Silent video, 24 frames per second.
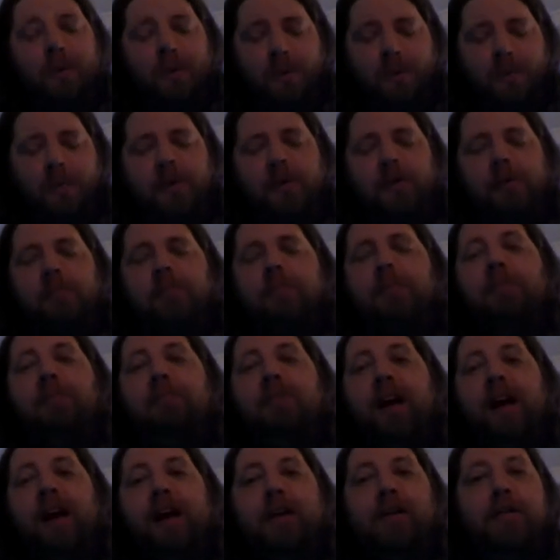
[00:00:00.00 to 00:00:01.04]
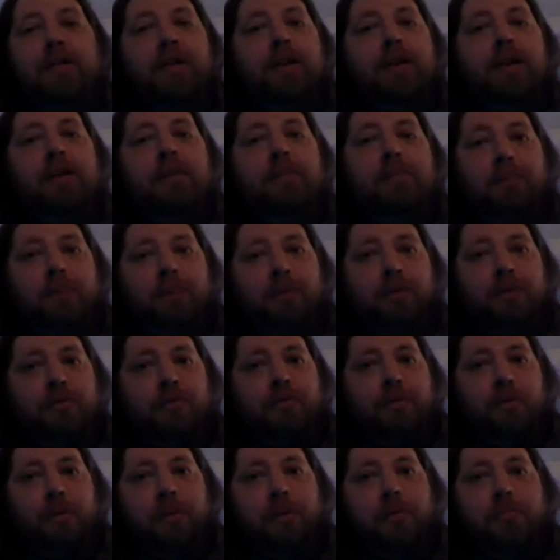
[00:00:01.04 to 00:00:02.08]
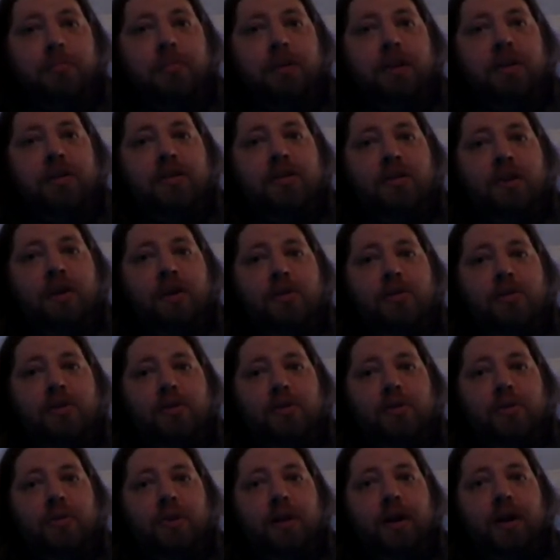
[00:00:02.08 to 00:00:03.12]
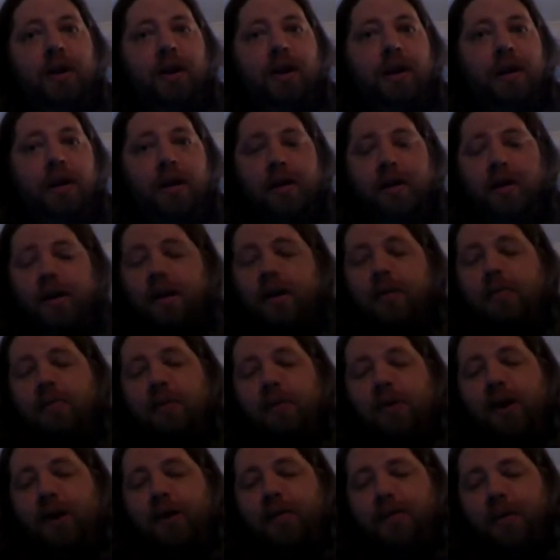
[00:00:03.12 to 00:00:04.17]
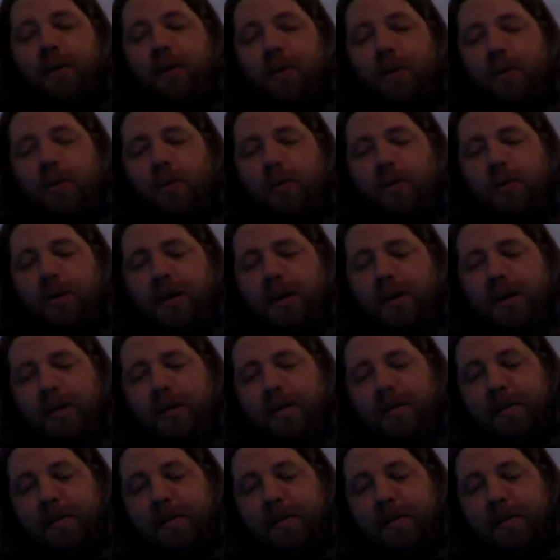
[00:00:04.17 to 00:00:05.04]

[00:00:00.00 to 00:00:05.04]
we can finally put the fourth piece onto the ring and we'll have a whole ring.